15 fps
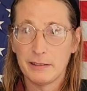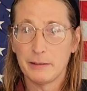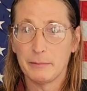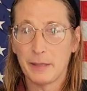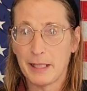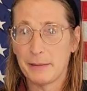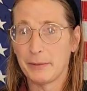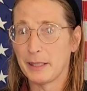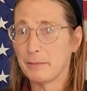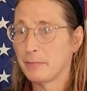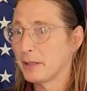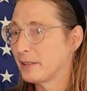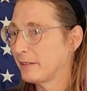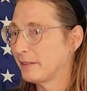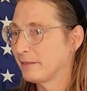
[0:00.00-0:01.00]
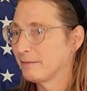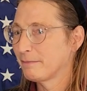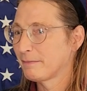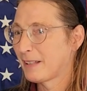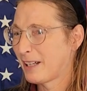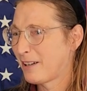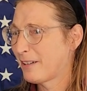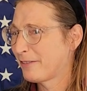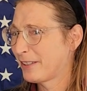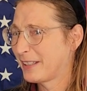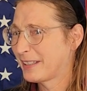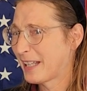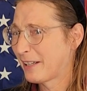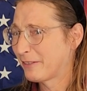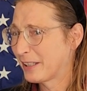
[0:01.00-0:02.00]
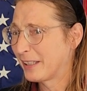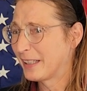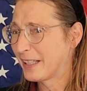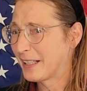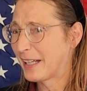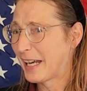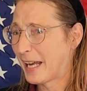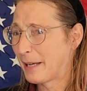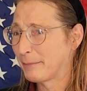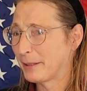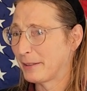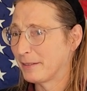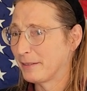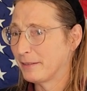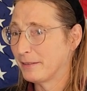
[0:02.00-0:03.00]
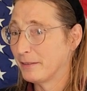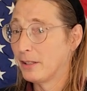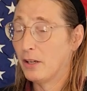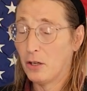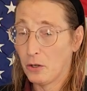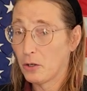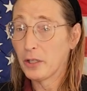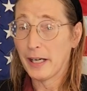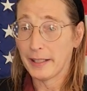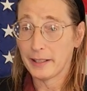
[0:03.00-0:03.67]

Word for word: Well, maybe, but how often is that really going to happen? Or